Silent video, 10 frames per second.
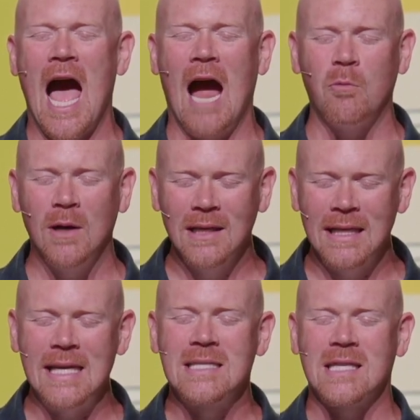I
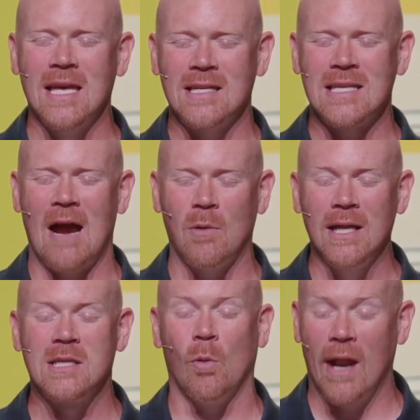release this. I release it.